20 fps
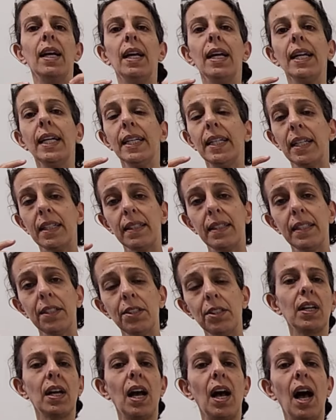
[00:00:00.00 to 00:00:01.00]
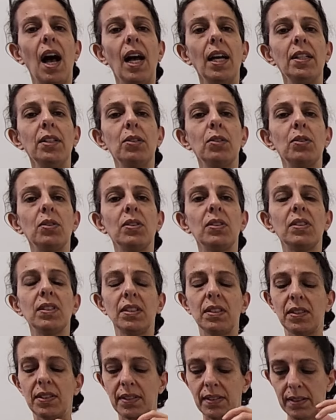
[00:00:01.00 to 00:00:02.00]
In addition, I use the
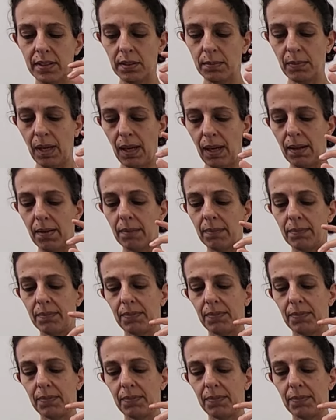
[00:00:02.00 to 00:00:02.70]
Sima.